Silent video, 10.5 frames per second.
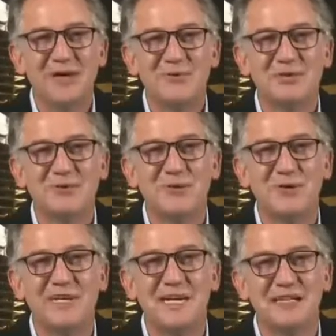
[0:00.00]
we should go
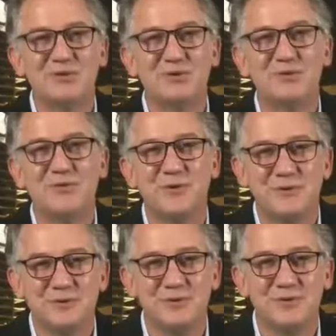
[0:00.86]
in line
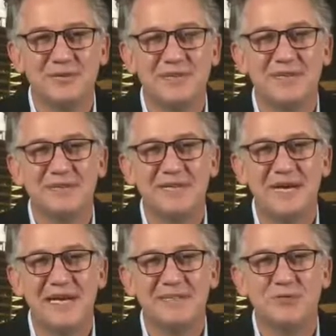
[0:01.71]
242, 338,